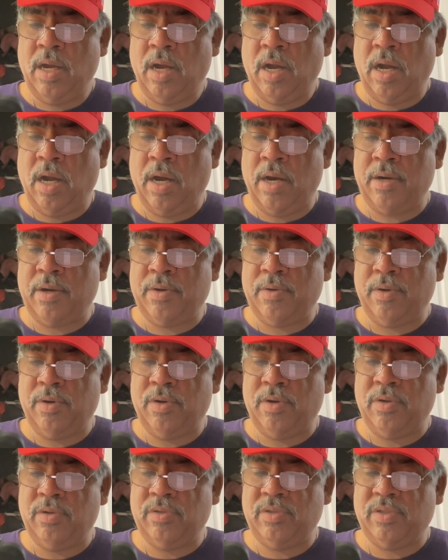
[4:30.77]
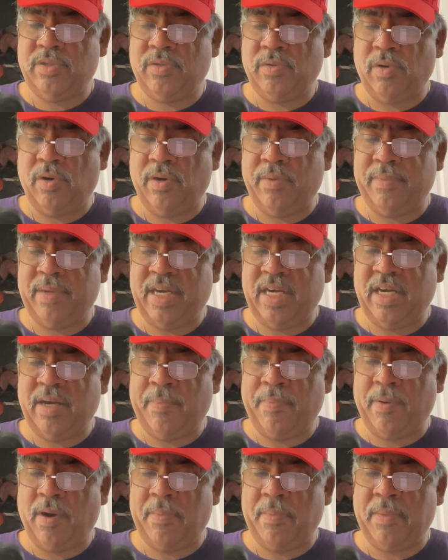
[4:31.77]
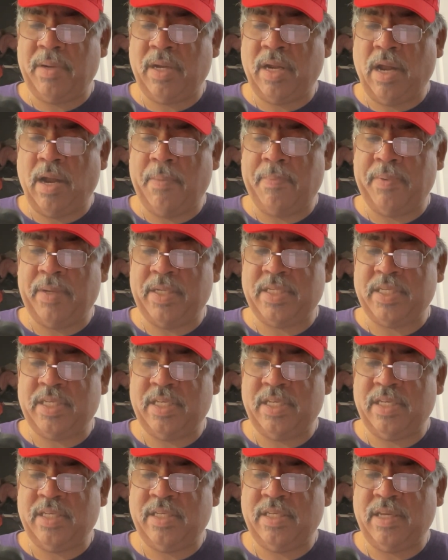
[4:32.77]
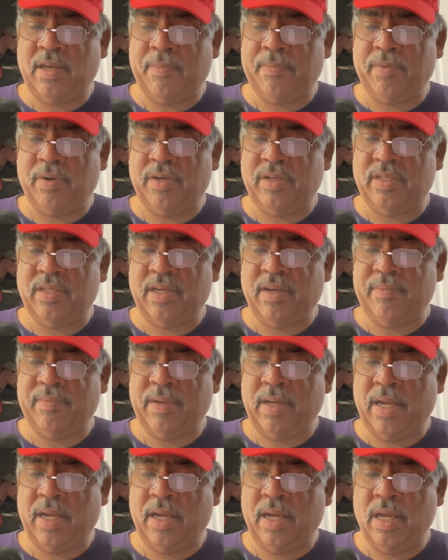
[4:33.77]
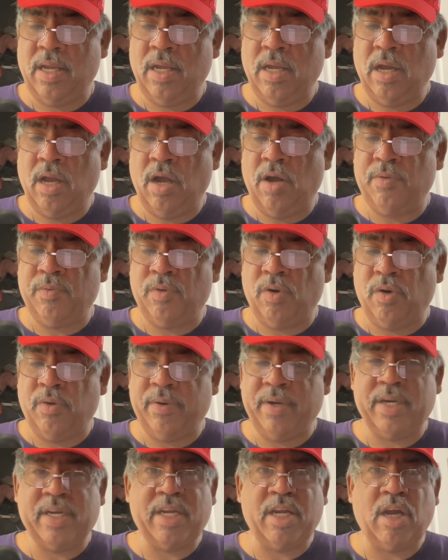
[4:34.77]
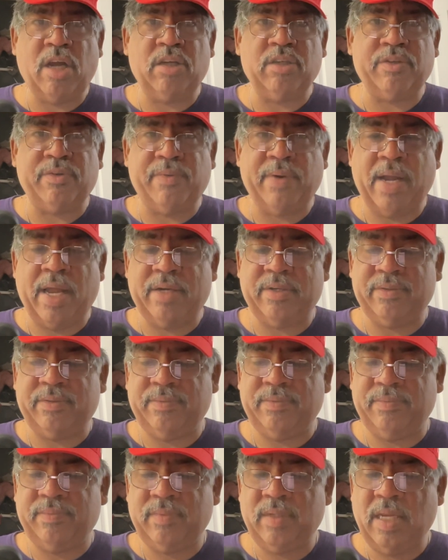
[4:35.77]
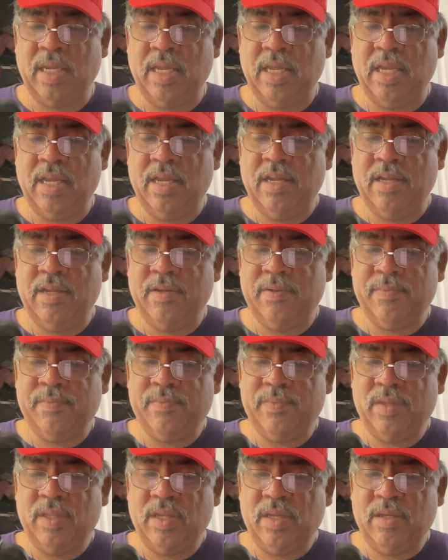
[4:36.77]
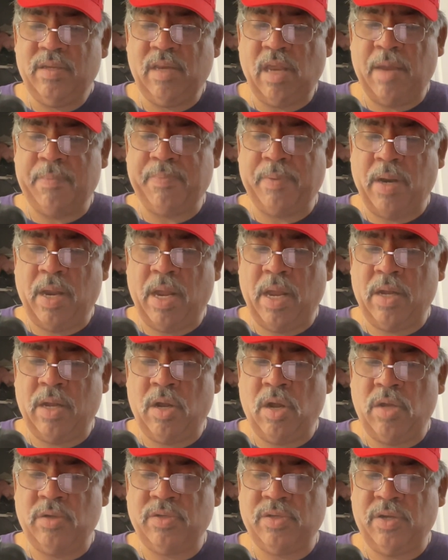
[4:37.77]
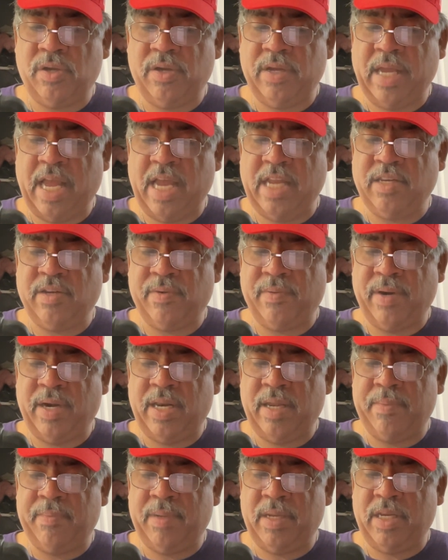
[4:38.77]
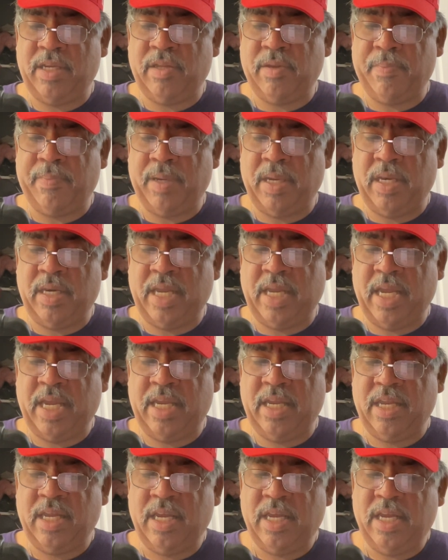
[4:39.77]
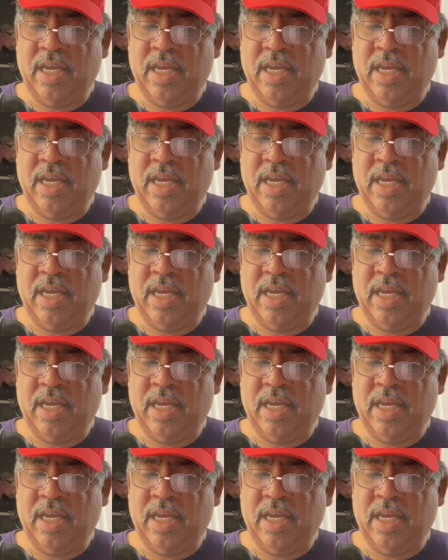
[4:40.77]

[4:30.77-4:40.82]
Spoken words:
on-crew who stormed an apartment complex in the suburbs of Aurora, Colorado. Serpa Acostos has already admitted to being a